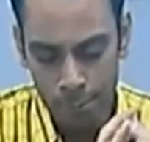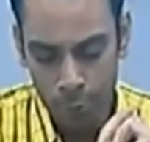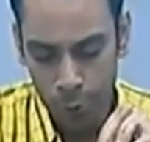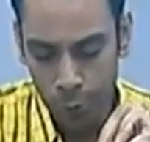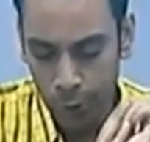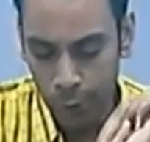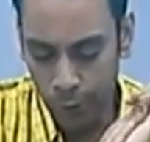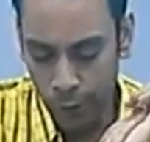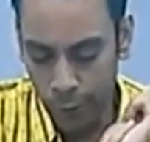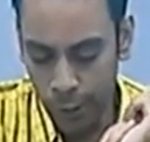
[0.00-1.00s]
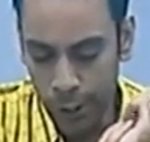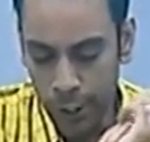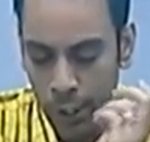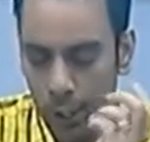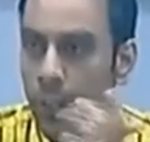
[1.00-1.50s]
So what we
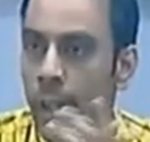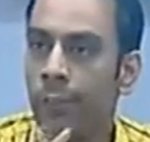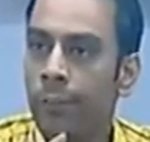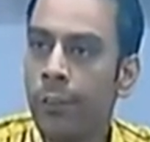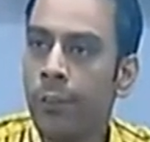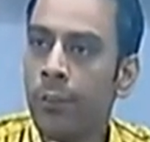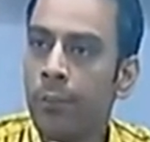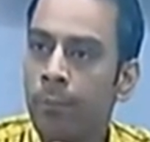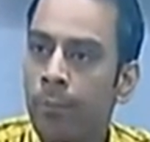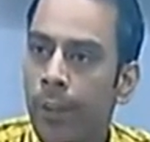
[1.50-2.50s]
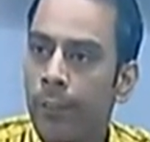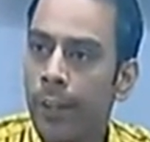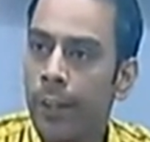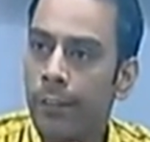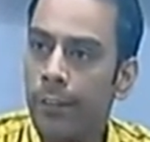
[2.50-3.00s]
did in the afternoon,
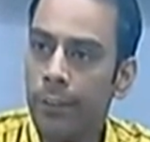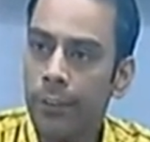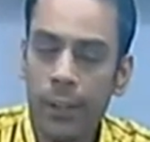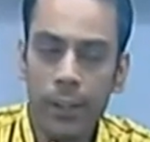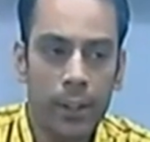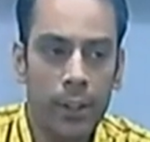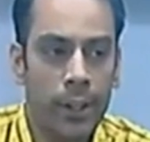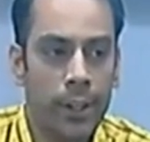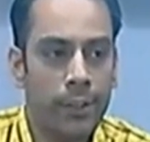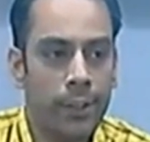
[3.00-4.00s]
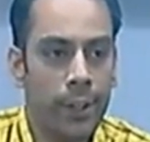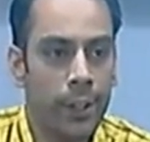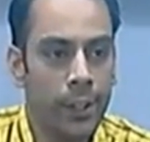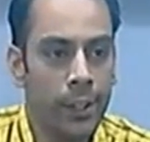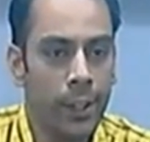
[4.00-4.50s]
we requested
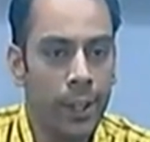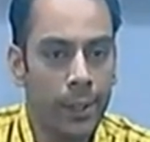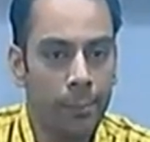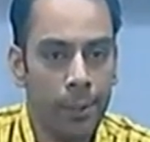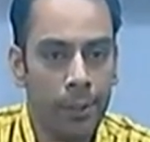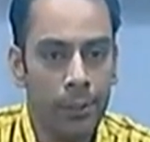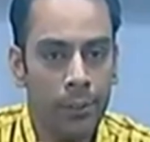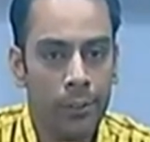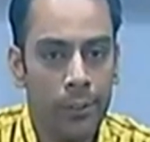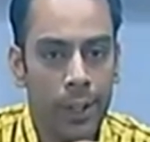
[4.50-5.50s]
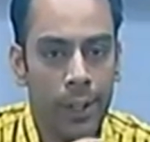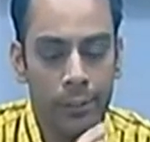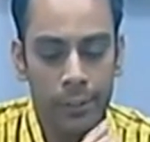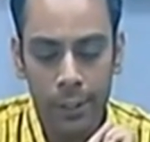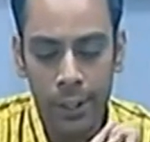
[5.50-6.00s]
certain entrepreneurs and
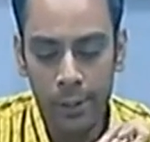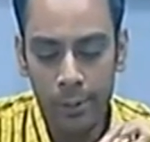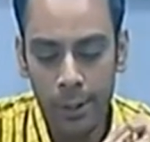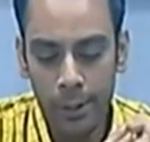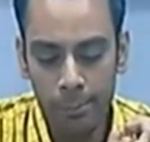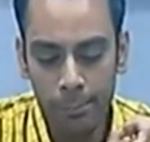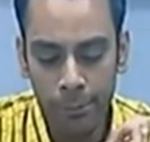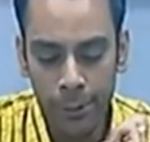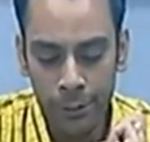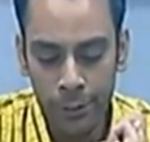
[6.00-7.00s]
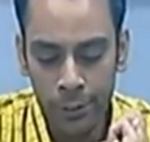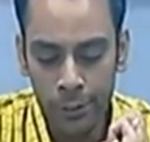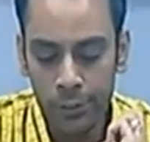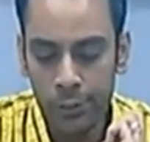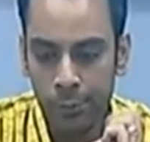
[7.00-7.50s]
certain financial
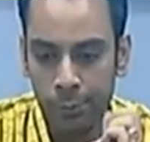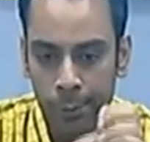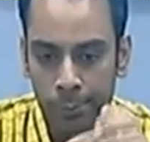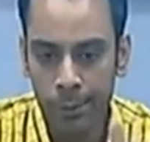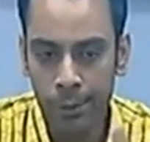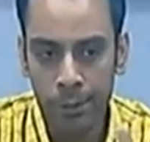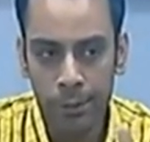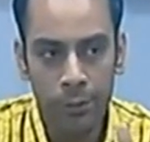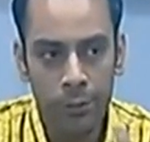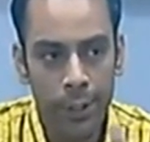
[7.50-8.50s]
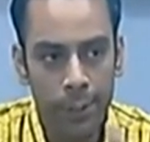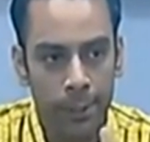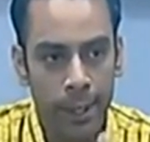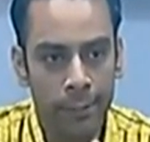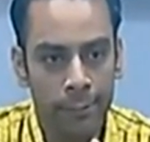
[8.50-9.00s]
institutions members to stay
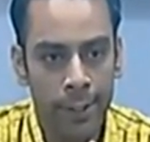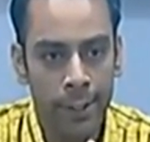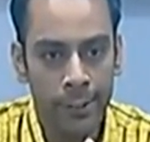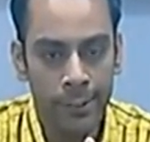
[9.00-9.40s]
back with us,